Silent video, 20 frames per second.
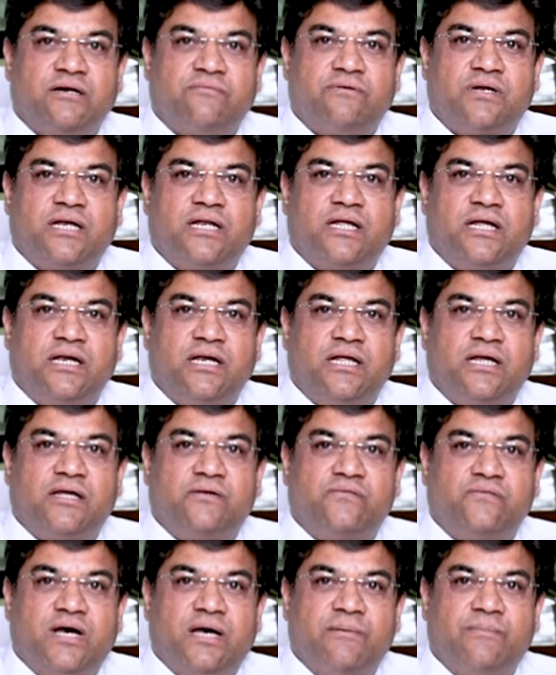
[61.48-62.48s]
our learning
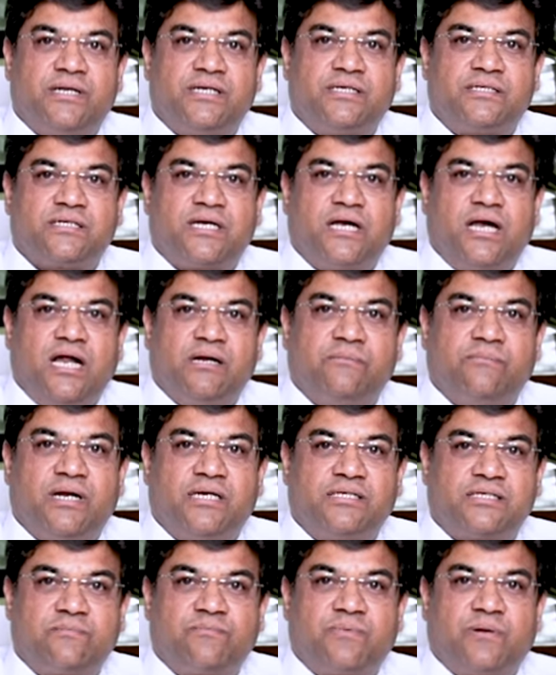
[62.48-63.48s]
environment and
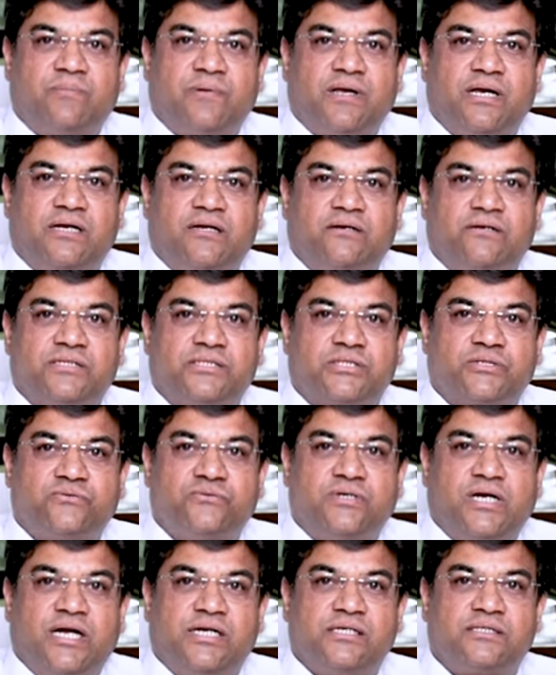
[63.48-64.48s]
better prepare our
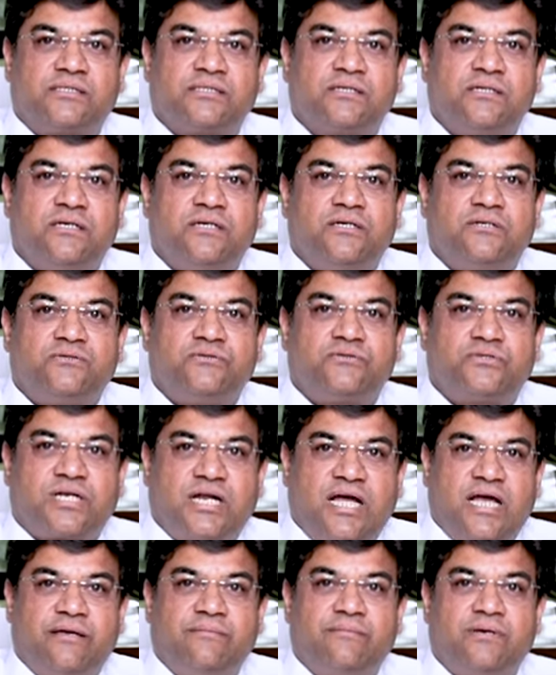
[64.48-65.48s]
students to
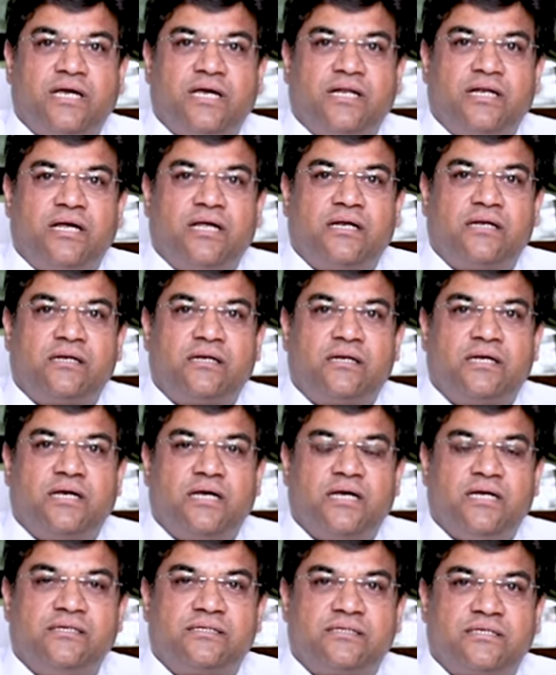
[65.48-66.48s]
thrive in an
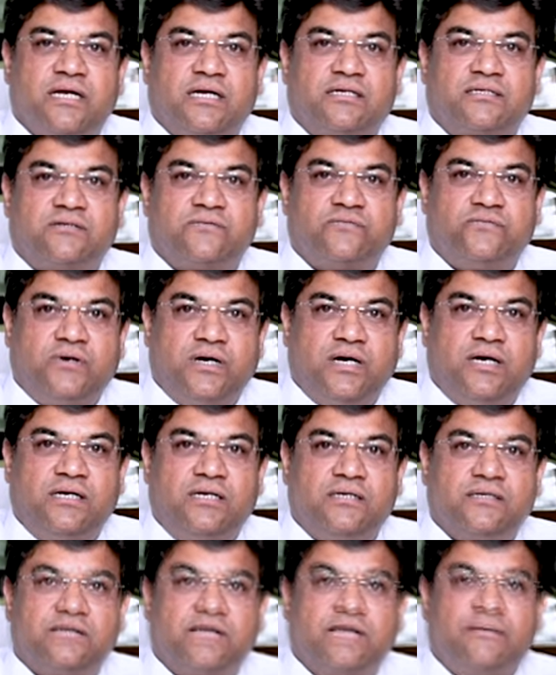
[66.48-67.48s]
interactive world.
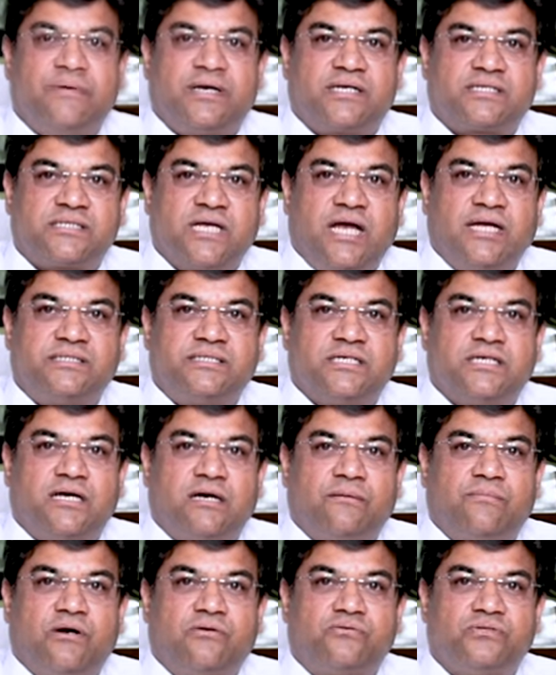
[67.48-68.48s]
I'm excited
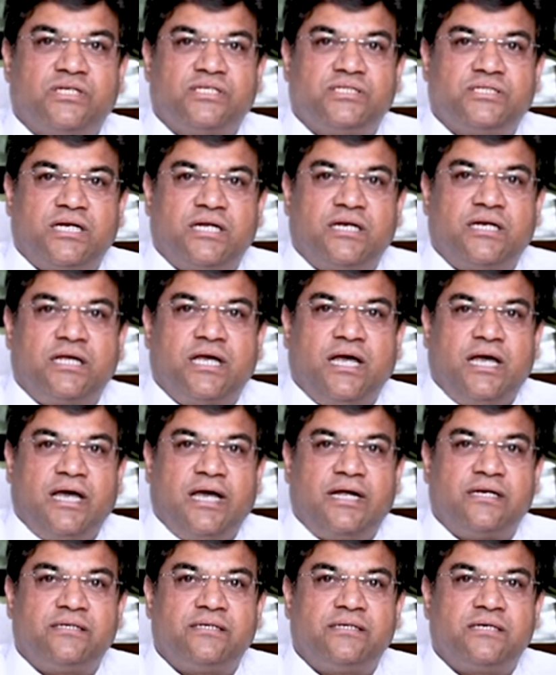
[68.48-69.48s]
about the journey
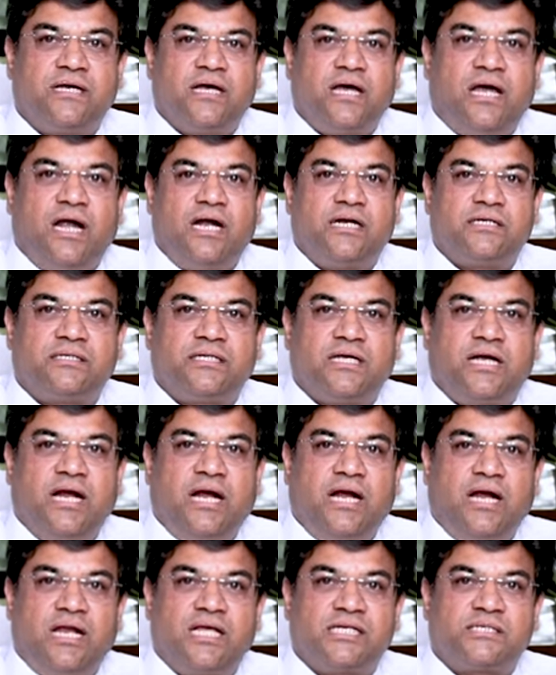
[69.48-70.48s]
ahead and the
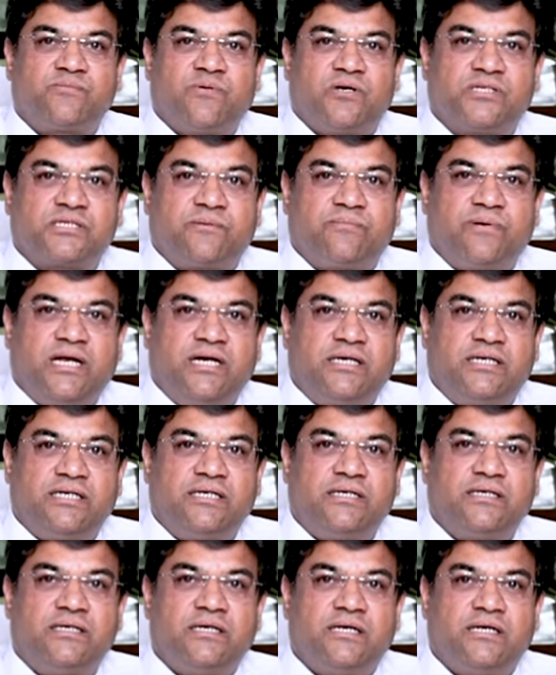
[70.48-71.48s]
endless
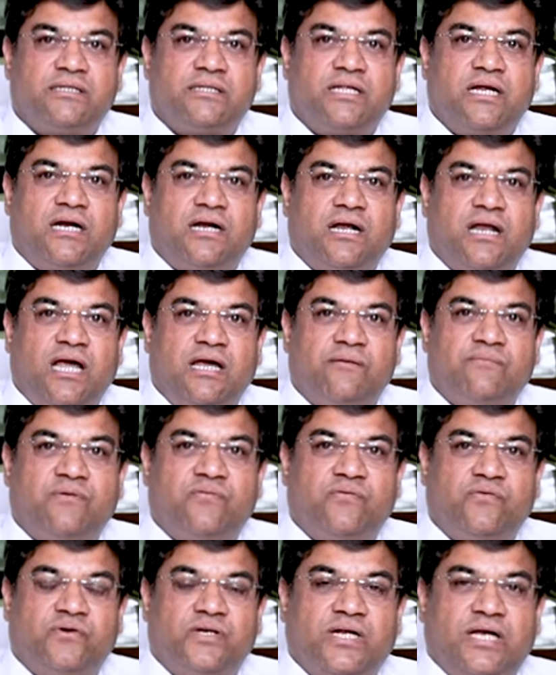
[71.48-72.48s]
possibility that lie
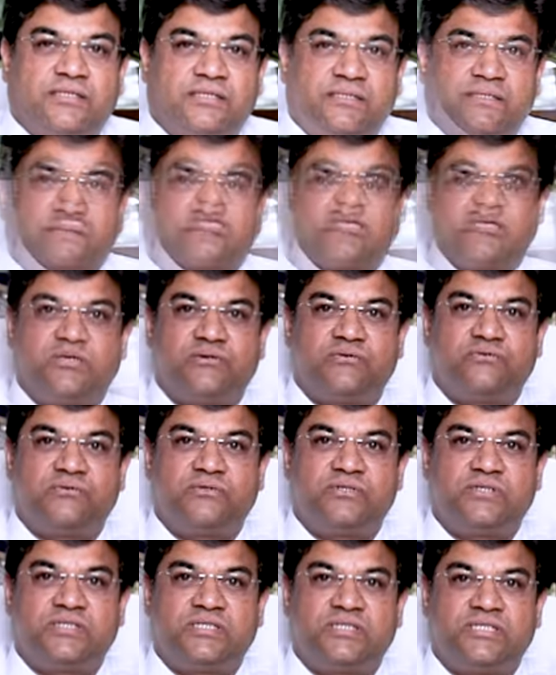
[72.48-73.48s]
before us. Thank you.
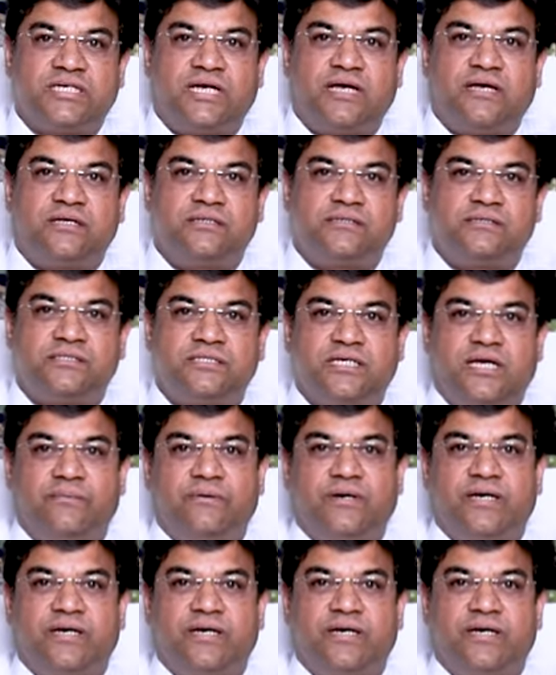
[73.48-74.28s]
Jai Hind, Jai